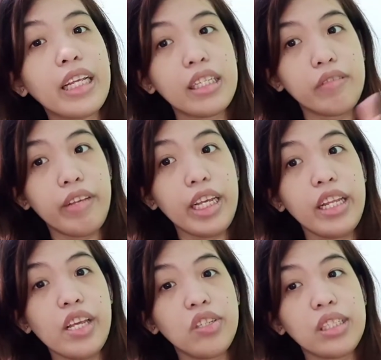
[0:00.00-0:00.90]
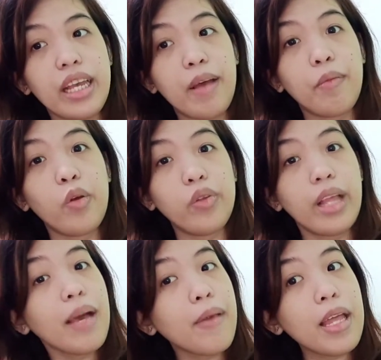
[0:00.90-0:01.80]
next videos na
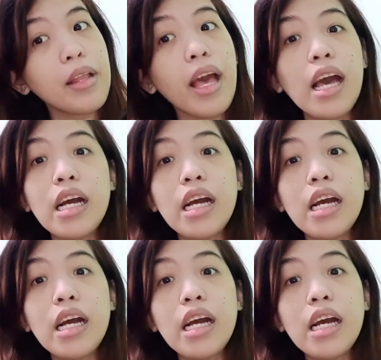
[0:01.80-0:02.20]
i-upload namin.